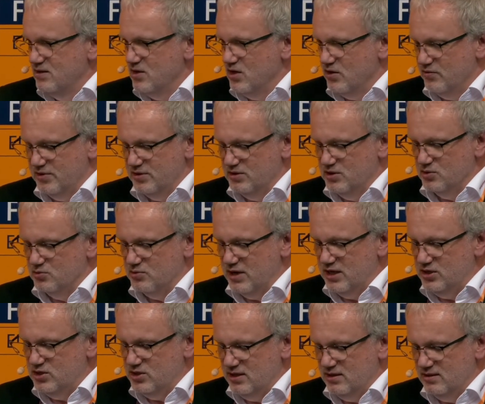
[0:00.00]
over a
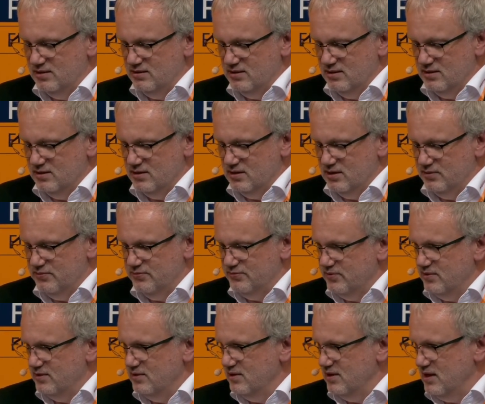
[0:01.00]
duration of
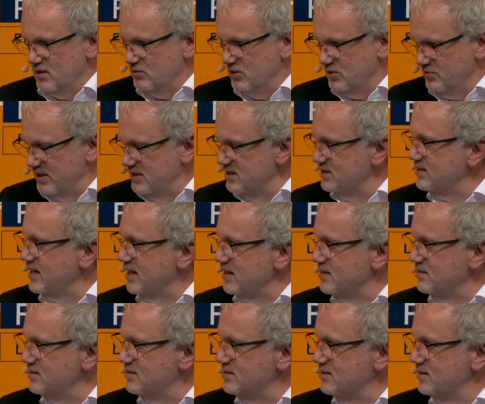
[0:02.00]
120
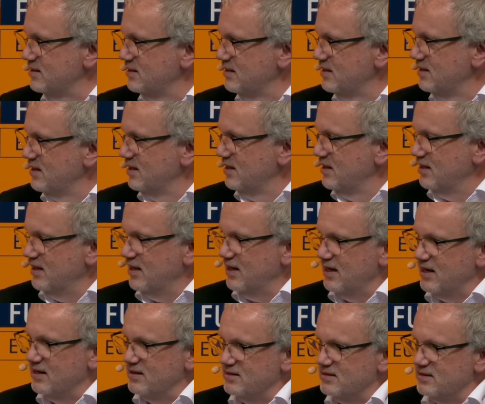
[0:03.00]
seconds
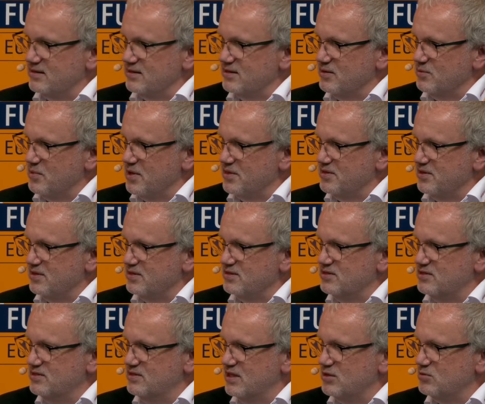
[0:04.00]
and with
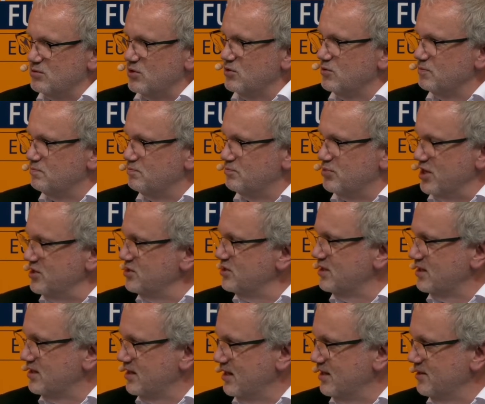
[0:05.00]
zero pressure
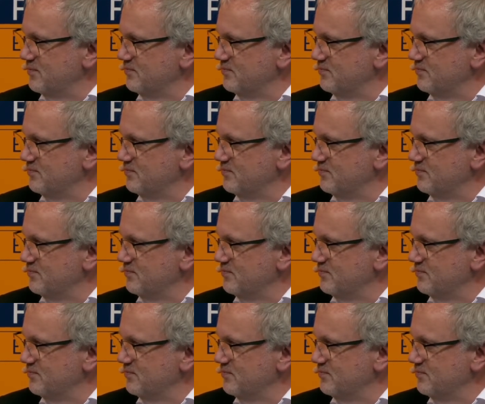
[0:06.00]
decay.